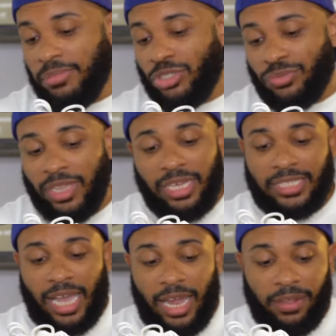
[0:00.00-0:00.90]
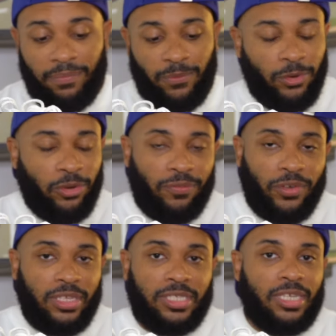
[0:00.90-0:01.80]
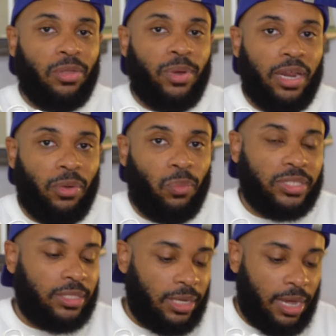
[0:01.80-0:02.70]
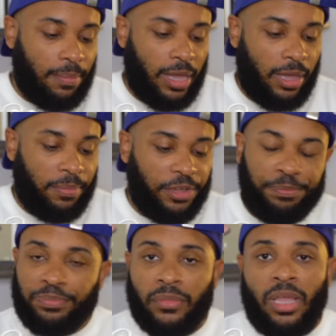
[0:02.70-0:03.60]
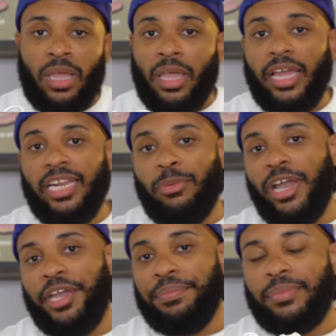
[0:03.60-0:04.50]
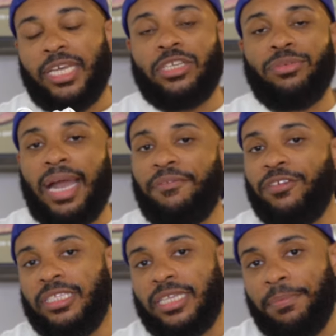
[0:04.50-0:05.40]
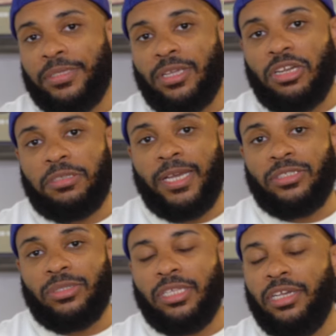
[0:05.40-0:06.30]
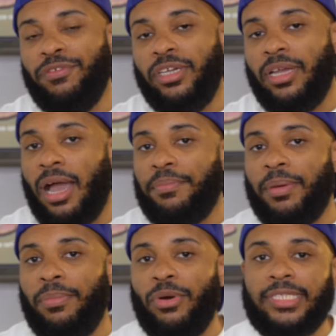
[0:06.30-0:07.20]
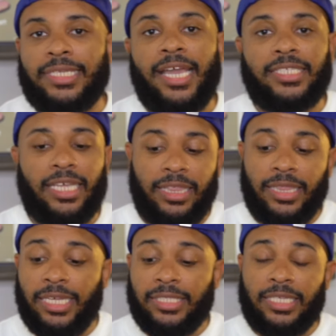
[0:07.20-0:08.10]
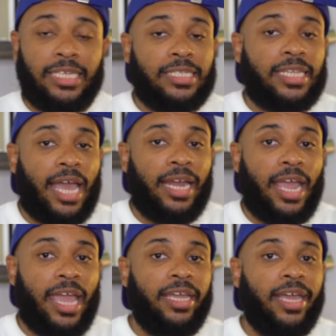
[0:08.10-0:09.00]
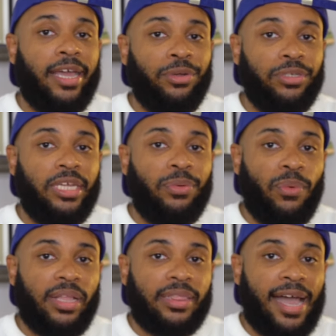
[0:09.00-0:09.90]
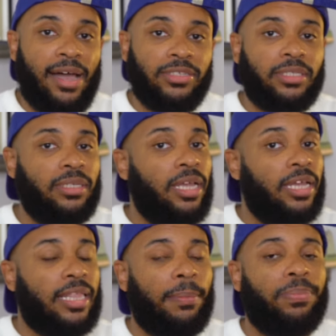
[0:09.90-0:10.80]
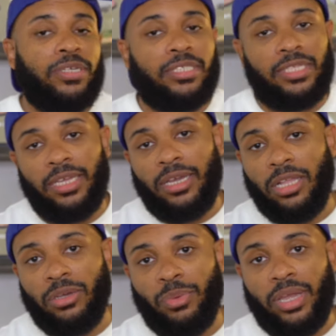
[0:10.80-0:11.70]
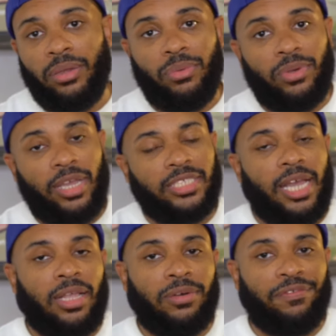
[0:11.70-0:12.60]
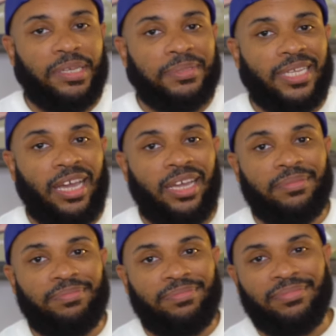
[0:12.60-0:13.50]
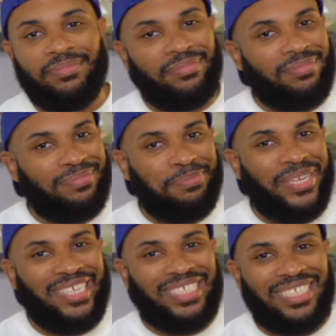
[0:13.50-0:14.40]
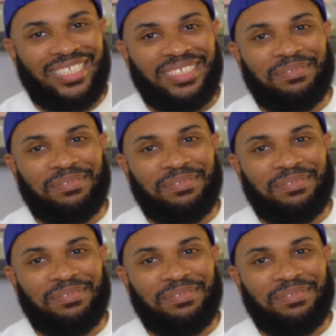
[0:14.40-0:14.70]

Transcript: I'm just really excited for for this silhouette and what's to come, man. But anyway, that's a wrap for this episode of Special Delivery. I'm your boy Sykes, and this is that ALD 1000, that pristine colorway. Catch y'all on the flip side. Peace.